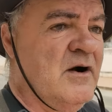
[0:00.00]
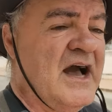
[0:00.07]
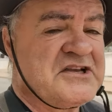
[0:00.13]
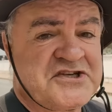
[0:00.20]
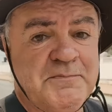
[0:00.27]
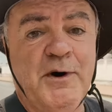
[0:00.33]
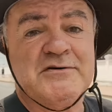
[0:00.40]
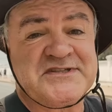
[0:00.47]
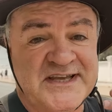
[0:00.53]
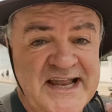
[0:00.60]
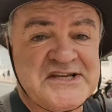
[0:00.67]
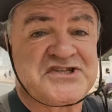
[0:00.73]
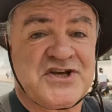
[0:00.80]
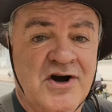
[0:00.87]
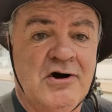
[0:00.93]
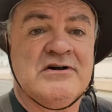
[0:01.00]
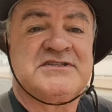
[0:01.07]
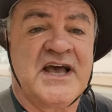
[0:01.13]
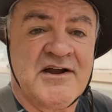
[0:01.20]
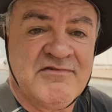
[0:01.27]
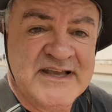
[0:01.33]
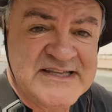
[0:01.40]
I suppose it is called
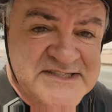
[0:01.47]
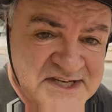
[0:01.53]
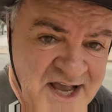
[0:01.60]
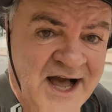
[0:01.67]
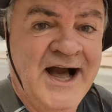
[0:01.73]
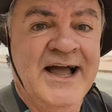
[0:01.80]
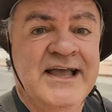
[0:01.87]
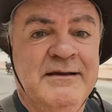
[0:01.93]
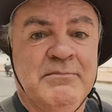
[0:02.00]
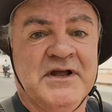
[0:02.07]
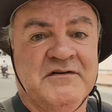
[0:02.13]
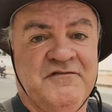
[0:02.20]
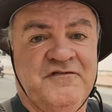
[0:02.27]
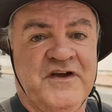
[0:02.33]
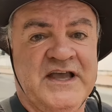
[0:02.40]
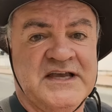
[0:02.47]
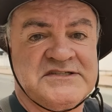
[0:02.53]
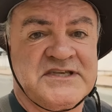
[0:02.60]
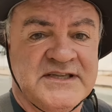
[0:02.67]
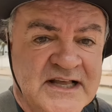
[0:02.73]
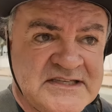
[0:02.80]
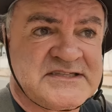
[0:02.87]
a retirement
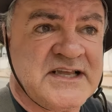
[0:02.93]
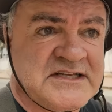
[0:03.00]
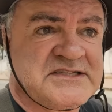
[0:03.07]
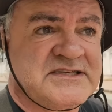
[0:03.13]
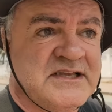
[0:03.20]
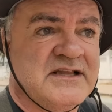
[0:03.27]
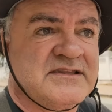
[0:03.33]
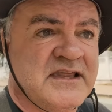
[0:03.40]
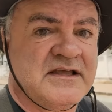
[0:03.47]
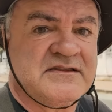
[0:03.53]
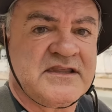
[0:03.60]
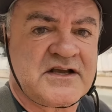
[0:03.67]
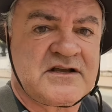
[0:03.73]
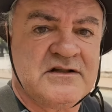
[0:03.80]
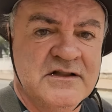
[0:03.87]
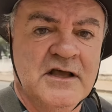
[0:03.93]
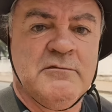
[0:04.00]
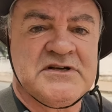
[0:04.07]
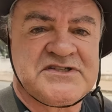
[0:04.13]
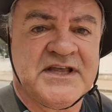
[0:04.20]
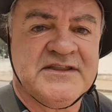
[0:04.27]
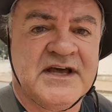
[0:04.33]
visa. That's the
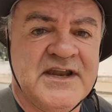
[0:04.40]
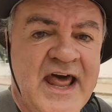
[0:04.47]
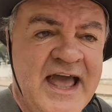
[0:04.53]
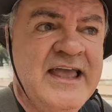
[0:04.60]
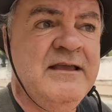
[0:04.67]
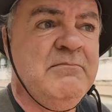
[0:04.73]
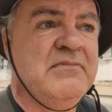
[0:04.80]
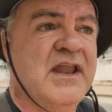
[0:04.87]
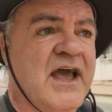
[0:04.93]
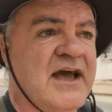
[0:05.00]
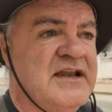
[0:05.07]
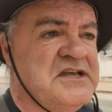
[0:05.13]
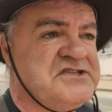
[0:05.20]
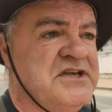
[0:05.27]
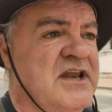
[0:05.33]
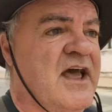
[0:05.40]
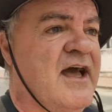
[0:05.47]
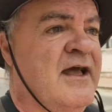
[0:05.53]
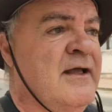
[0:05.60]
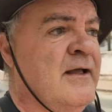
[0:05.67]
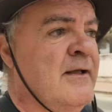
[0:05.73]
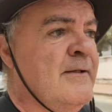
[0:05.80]
clue is in the name there, isn't
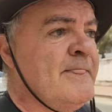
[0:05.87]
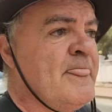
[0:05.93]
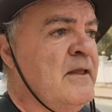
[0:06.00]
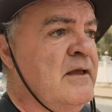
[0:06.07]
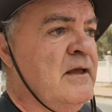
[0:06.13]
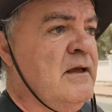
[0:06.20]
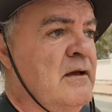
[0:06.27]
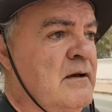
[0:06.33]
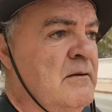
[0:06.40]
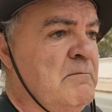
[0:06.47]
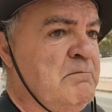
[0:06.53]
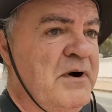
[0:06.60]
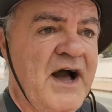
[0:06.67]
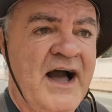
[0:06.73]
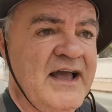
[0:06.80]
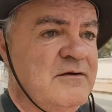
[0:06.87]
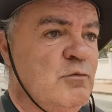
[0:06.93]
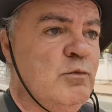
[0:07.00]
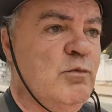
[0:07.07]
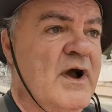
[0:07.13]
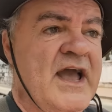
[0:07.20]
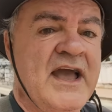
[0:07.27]
it? But I
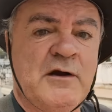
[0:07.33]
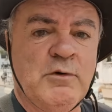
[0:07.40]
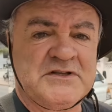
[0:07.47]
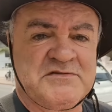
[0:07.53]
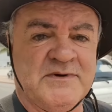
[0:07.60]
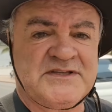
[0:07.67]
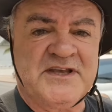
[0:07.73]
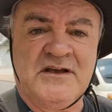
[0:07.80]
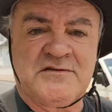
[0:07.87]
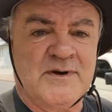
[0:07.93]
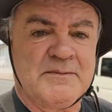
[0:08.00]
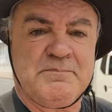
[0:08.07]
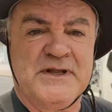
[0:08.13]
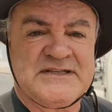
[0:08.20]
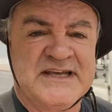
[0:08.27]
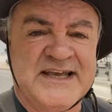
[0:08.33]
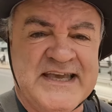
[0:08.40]
work. What do I do? Do I bloody